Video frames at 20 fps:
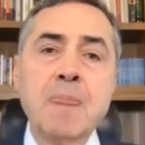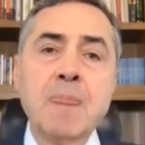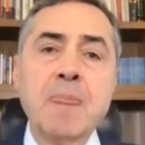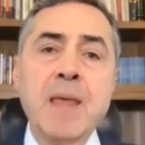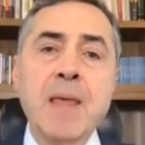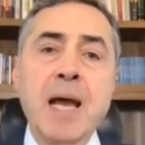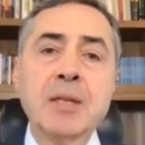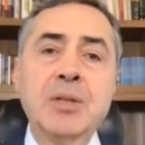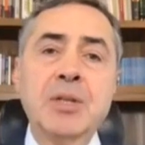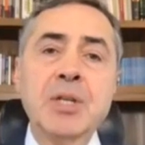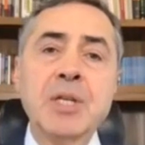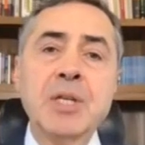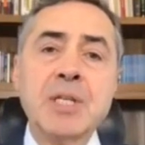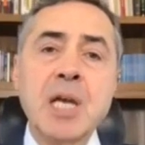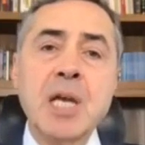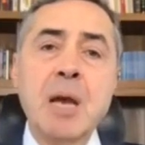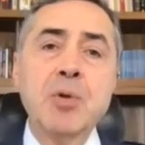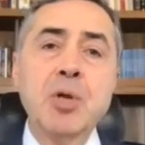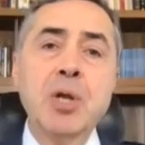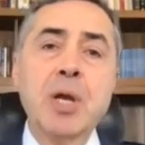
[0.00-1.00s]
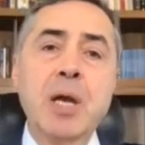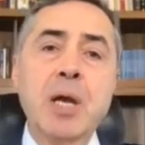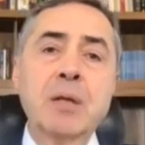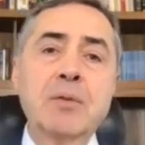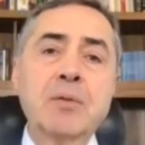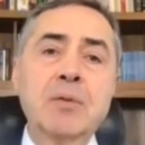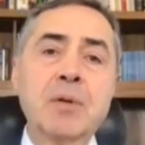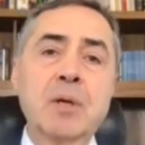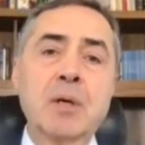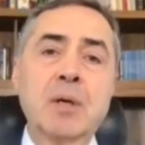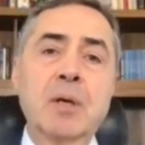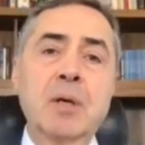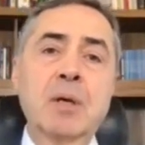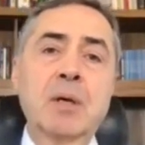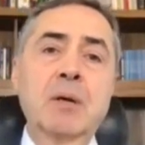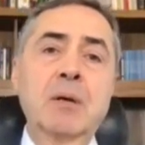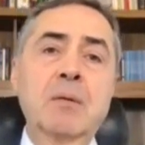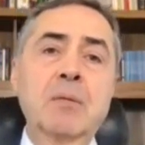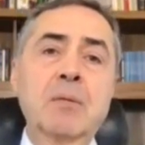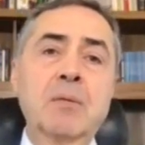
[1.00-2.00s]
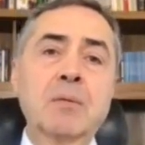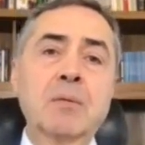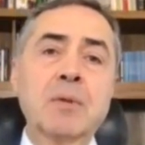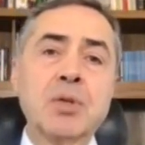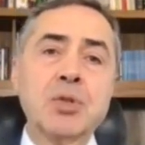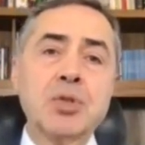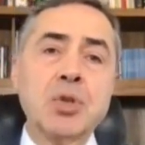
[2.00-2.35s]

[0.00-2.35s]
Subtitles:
that disseminate the